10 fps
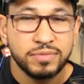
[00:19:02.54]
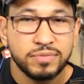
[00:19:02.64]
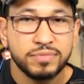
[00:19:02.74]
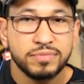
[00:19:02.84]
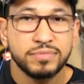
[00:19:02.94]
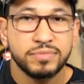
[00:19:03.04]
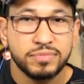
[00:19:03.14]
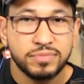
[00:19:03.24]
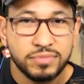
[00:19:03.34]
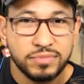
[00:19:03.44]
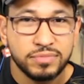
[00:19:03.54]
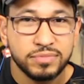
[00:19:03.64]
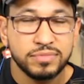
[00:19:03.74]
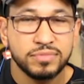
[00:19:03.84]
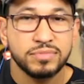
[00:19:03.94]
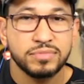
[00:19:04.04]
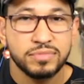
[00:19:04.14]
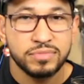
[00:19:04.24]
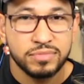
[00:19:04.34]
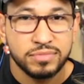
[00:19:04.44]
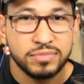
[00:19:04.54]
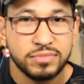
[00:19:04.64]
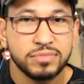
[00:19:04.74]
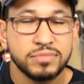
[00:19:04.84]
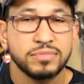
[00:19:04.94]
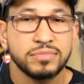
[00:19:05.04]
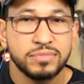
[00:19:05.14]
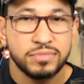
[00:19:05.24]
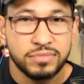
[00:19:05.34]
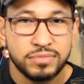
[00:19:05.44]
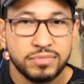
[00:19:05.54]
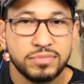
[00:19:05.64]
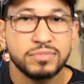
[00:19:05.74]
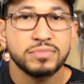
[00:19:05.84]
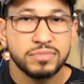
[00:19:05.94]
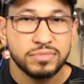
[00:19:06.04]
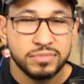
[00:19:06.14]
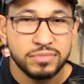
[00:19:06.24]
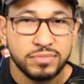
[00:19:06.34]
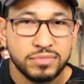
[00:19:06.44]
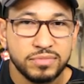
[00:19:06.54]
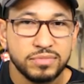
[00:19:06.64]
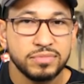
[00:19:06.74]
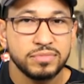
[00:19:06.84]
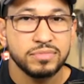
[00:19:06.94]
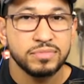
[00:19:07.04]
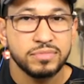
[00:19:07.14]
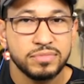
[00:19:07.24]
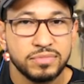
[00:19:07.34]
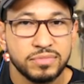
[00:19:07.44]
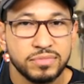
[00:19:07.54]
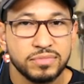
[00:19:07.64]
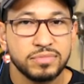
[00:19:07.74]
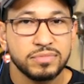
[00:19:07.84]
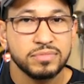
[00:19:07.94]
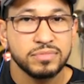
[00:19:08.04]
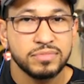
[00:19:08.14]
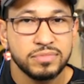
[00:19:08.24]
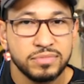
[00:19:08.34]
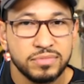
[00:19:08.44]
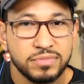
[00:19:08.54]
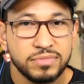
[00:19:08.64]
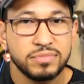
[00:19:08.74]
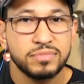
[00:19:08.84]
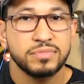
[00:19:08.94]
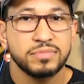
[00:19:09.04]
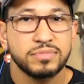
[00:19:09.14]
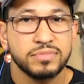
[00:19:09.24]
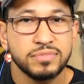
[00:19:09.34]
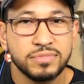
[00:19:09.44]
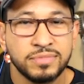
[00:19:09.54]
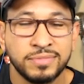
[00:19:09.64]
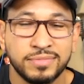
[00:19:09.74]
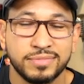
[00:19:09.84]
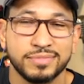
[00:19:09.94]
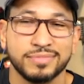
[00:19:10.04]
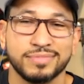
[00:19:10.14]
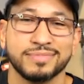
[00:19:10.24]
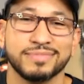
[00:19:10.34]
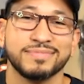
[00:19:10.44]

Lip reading: This person isn't speaking.